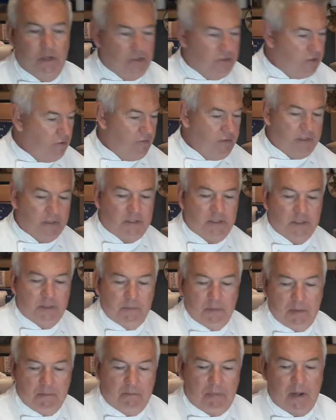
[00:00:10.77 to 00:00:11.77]
Sorry this is a
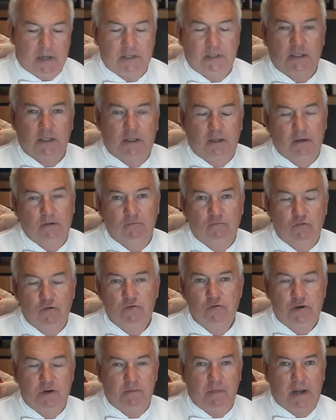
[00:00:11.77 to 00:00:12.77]
bit basic and
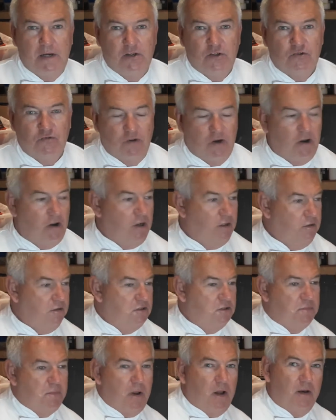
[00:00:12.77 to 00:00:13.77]
rudimentary. I could
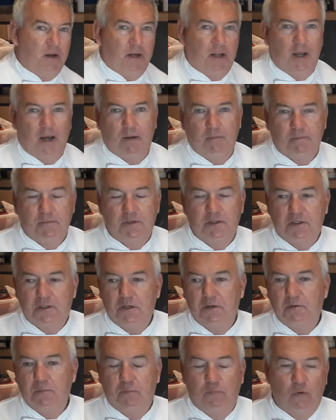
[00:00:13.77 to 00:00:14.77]
smarten it up to do
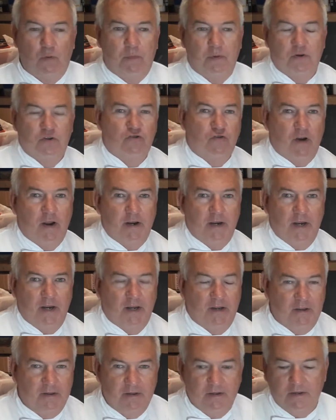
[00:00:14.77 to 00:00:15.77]
a proper training
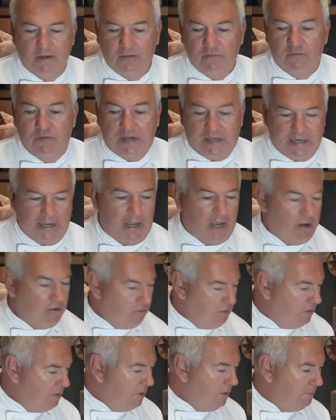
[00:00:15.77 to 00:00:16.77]
video,
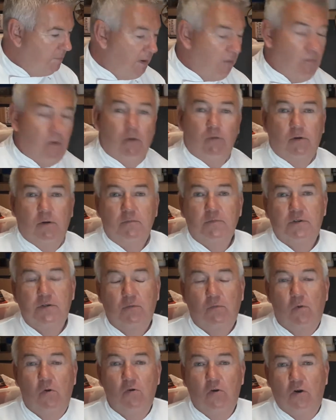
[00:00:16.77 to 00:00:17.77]
but welcome to
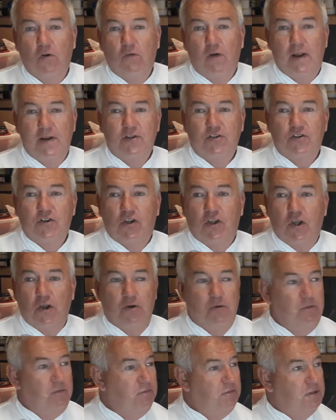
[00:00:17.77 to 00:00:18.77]
Wonka HQ.
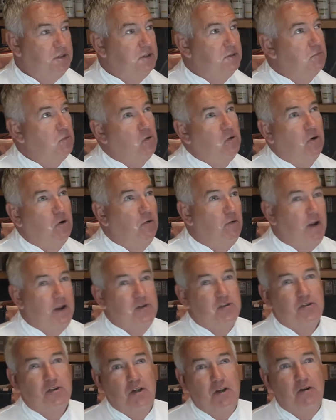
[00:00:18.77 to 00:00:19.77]
This is Wonka
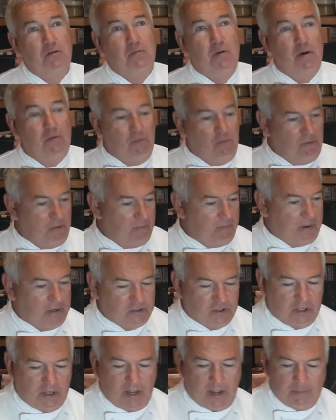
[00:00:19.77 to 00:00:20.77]
HQ where all the
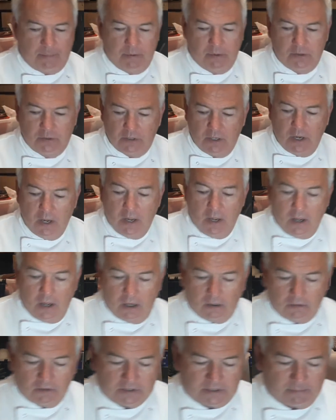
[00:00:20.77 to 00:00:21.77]
magic happens. I've
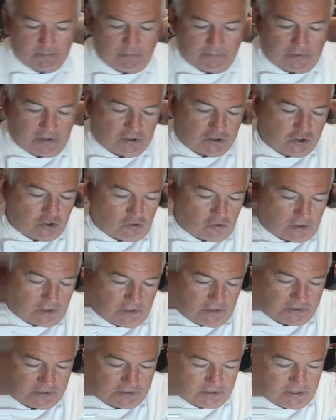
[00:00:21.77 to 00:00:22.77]
got some of our
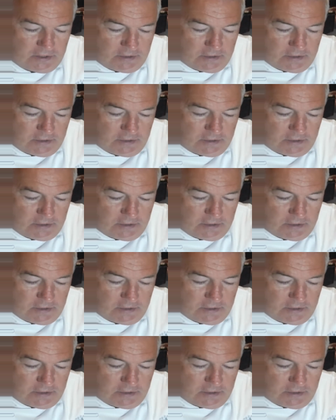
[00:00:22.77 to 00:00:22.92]
chocolates.